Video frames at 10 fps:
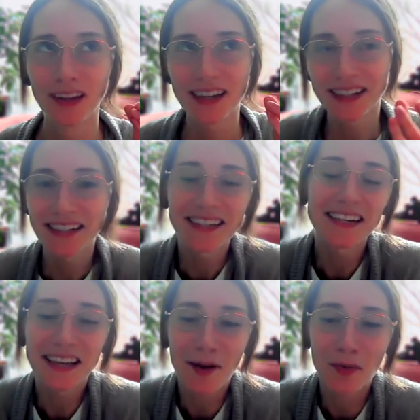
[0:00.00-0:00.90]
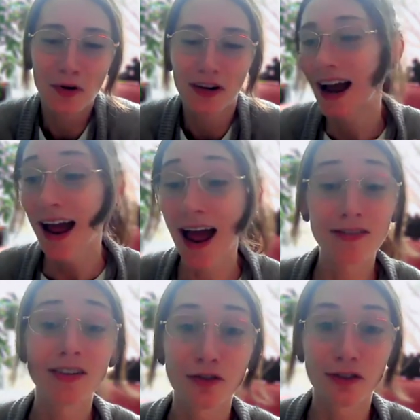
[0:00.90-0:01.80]
because it is kind of boring. Like I
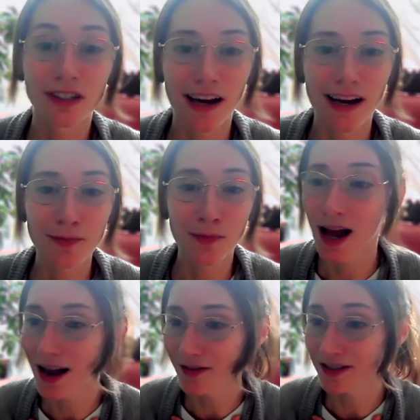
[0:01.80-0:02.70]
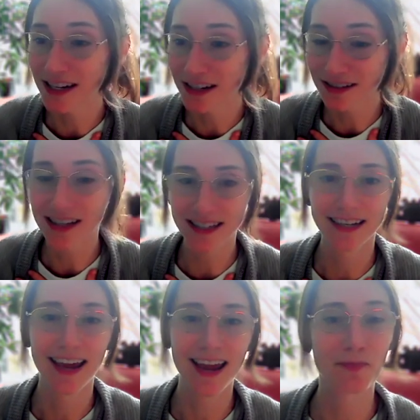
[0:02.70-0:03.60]
have a difficult time. I have till this
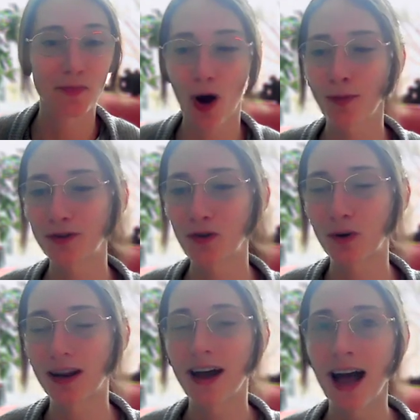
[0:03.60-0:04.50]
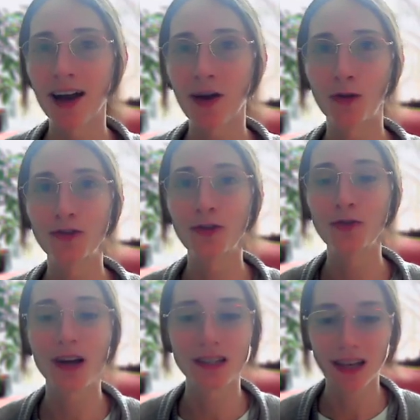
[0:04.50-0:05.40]
day, I promise you, but I've had also
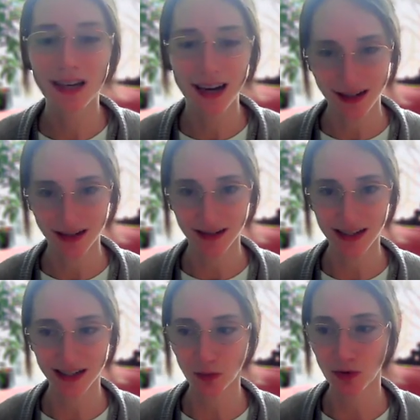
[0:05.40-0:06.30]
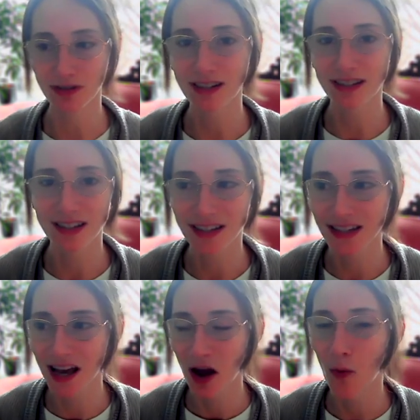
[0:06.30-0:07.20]
transcendental
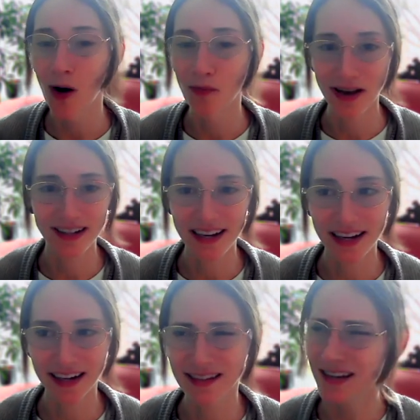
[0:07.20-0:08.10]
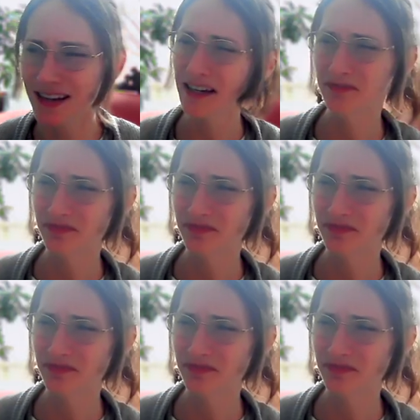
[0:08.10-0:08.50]
experiences while meditating. It's like